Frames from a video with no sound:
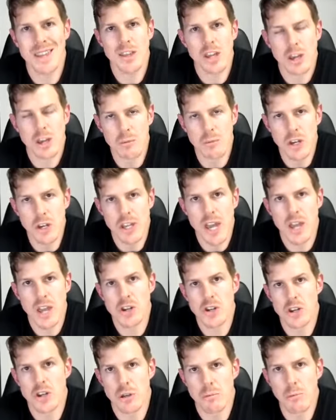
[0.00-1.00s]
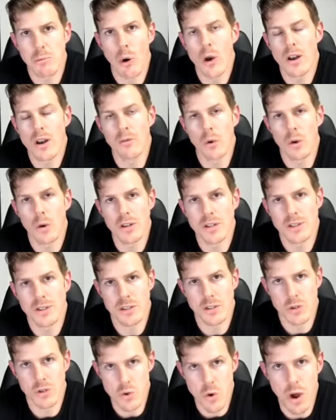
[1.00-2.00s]
the communication, the point of what it is
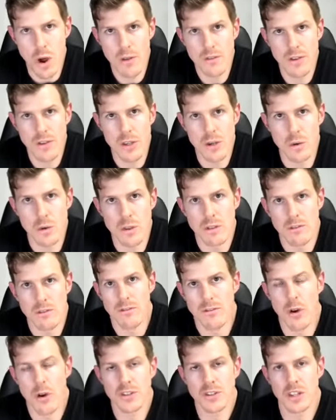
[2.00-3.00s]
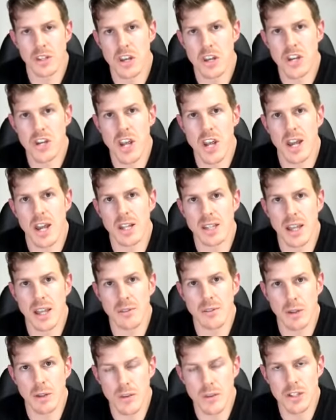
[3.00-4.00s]
that's driving you at the first initiating
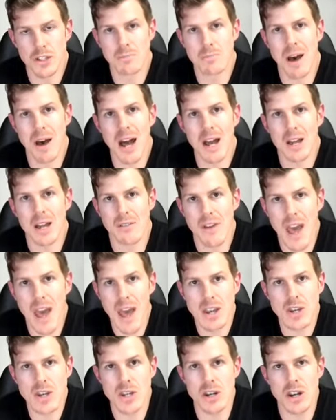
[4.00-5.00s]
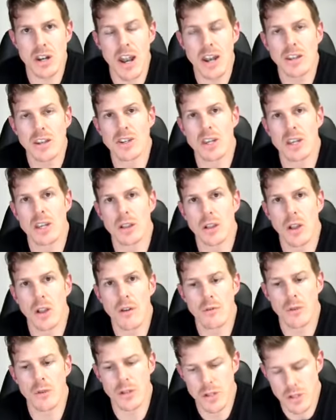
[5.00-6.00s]
level of the spark of action and energy in
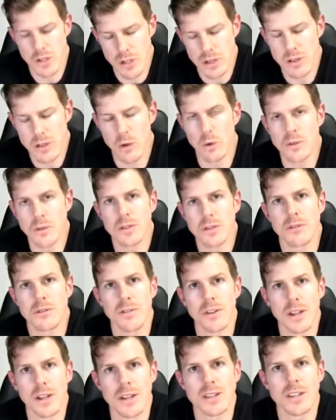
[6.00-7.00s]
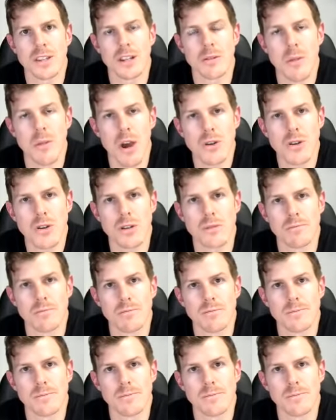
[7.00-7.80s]
life, which is your thoughts and feelings and emotion?